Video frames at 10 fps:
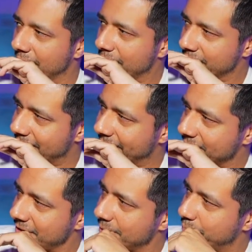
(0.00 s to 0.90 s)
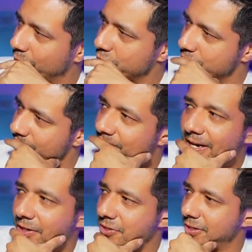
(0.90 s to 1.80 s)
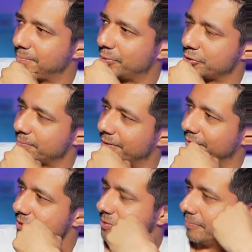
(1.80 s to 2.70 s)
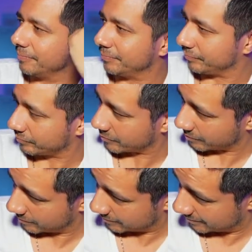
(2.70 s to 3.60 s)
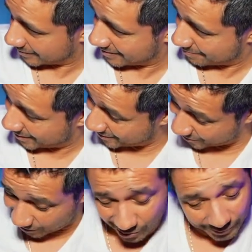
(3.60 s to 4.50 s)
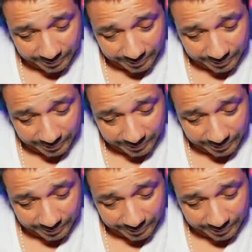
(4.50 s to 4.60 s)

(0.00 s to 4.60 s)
So I could see the push. I could see the push above this, but it's slow.